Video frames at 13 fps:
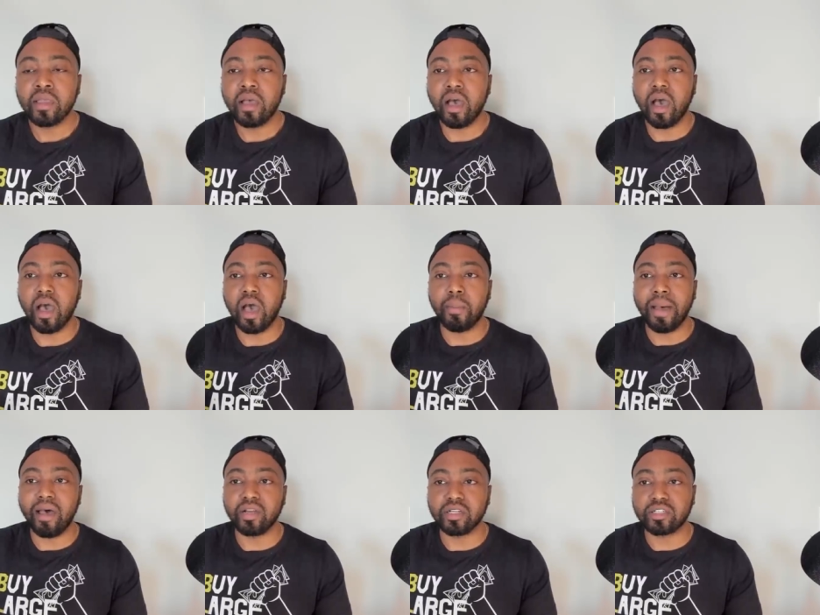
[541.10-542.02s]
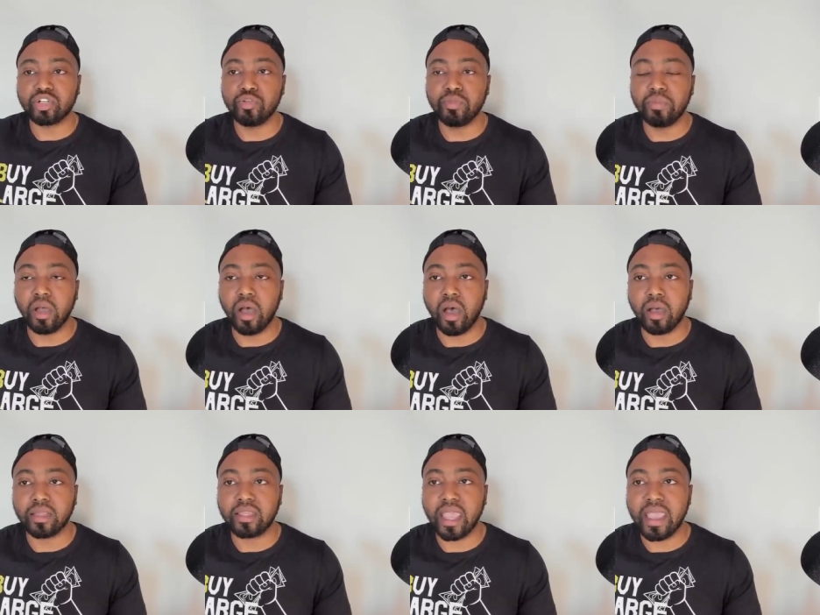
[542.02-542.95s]
uh, about the two uh,
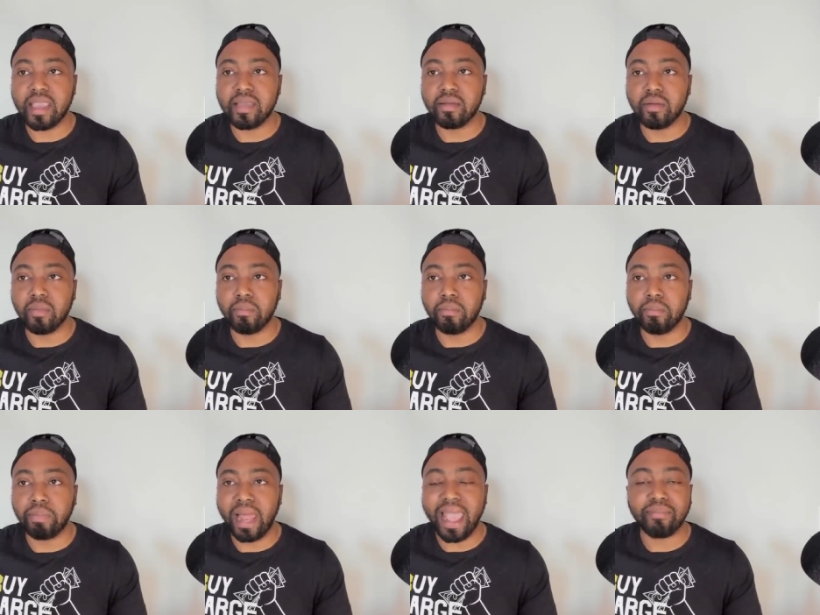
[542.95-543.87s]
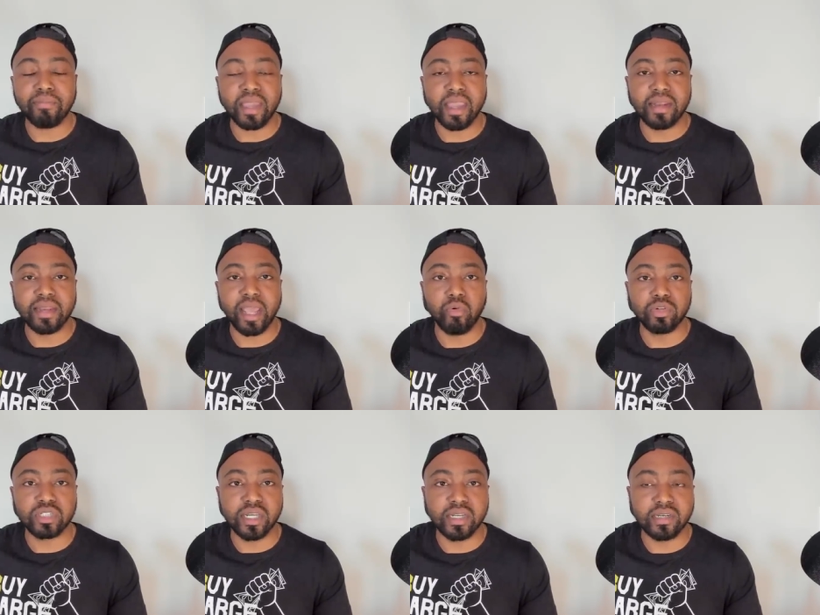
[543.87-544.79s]
gay black men that
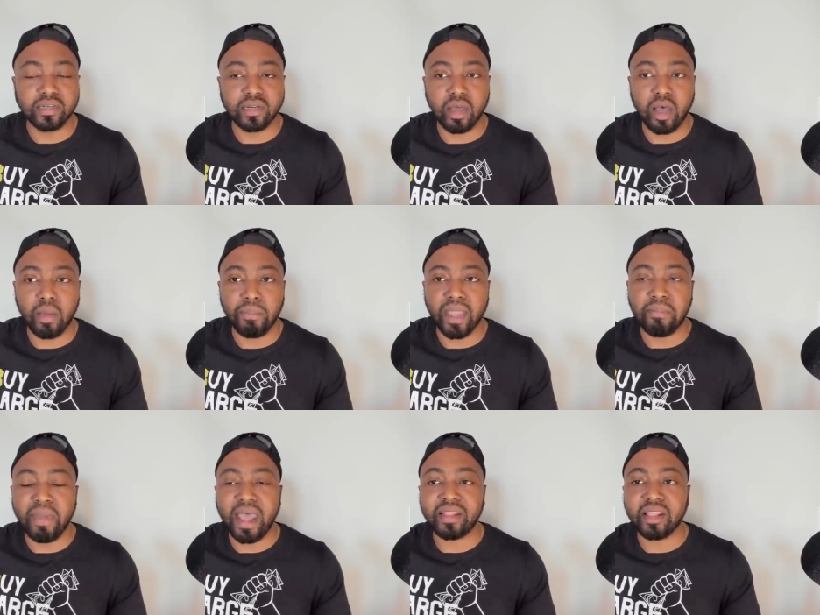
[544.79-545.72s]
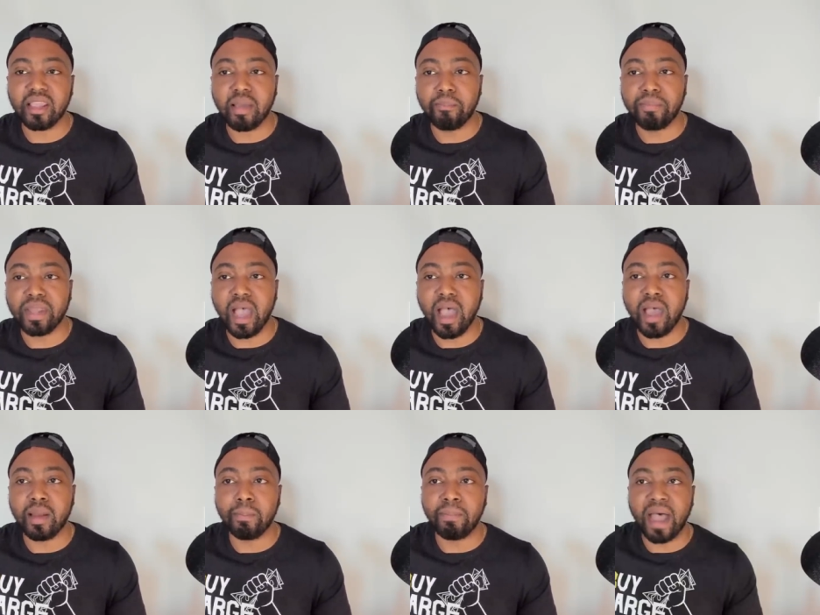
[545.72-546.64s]
was in uh, bed bath
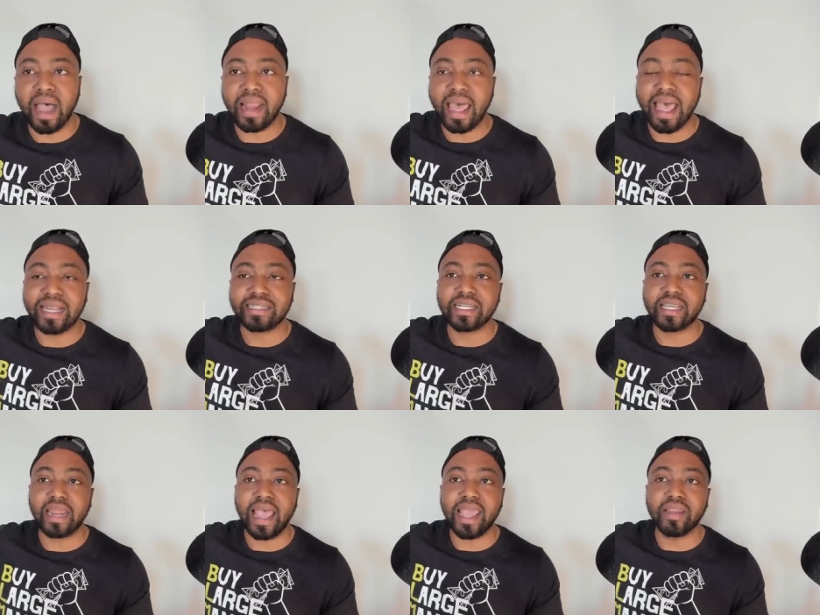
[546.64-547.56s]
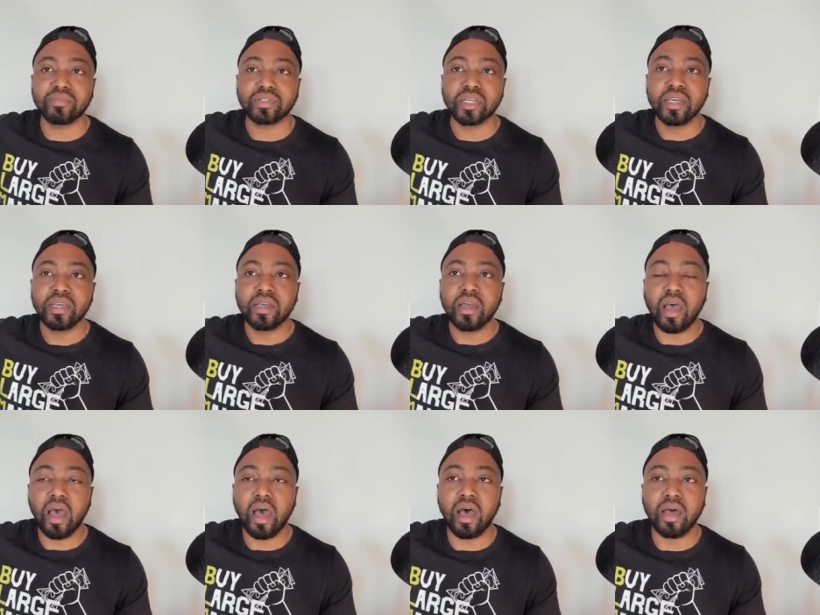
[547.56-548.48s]
beyond buying high ticket items
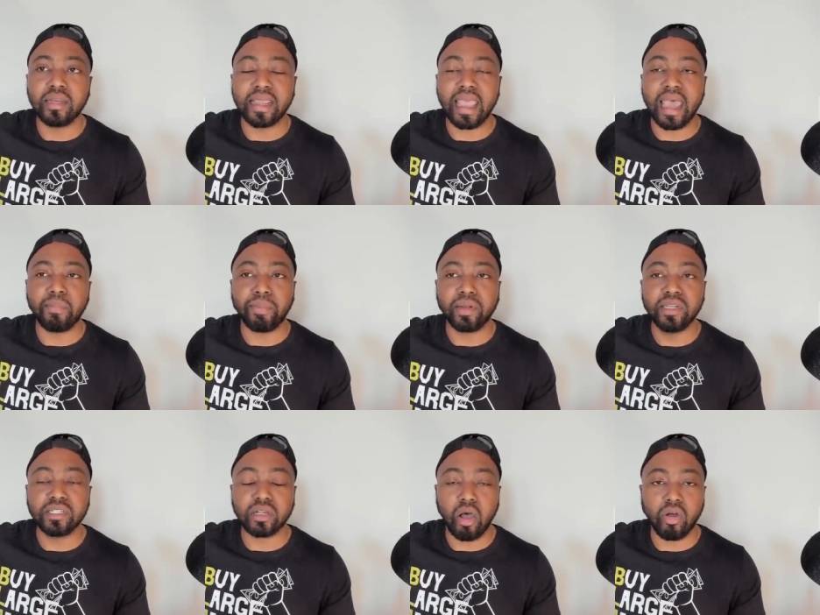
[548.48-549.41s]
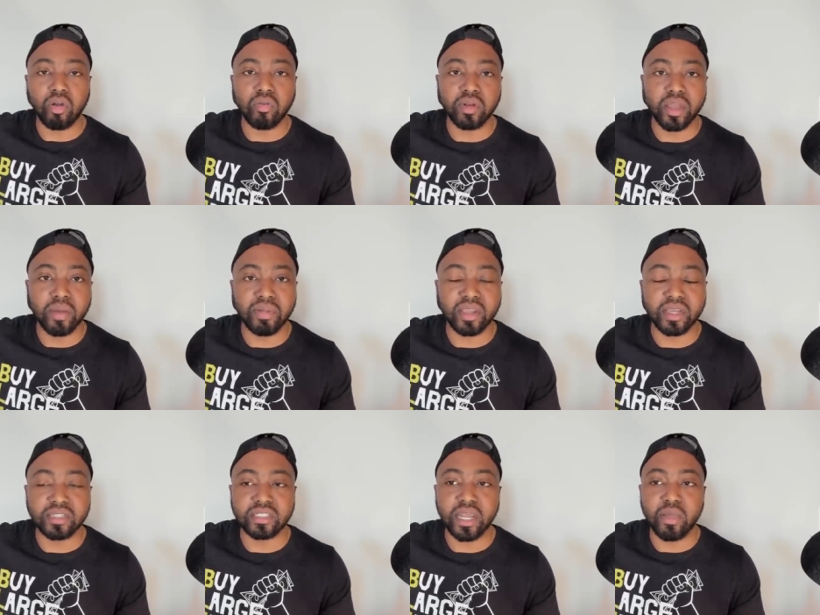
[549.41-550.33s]
uh, they got the police called on them
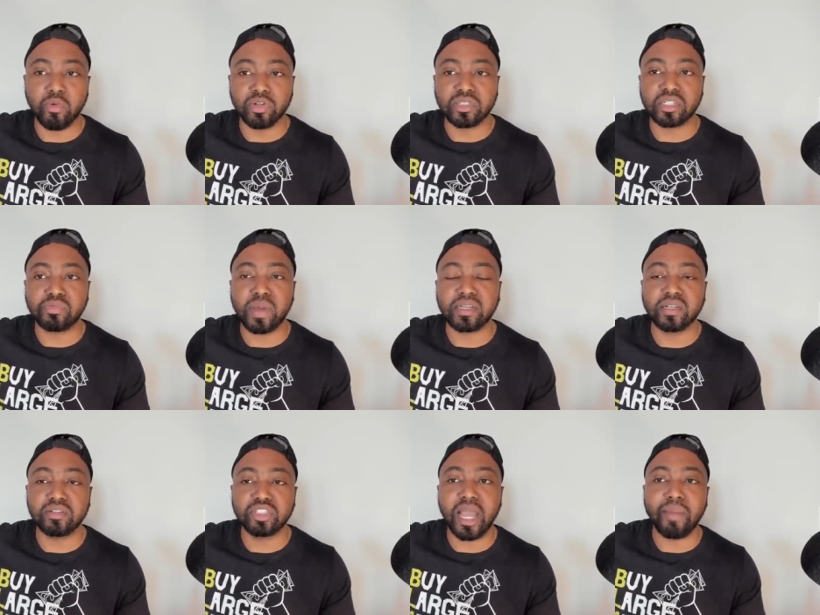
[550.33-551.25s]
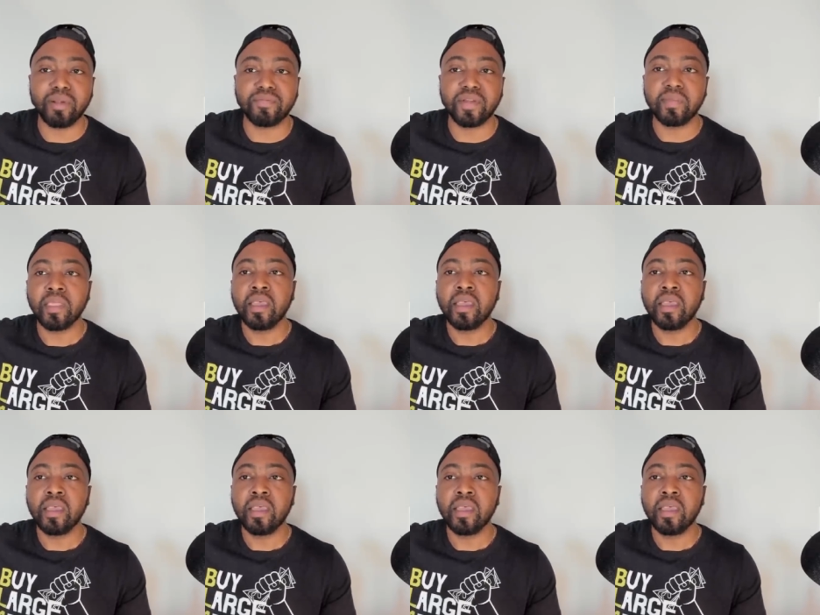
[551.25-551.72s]
because they were suspected of shoplifting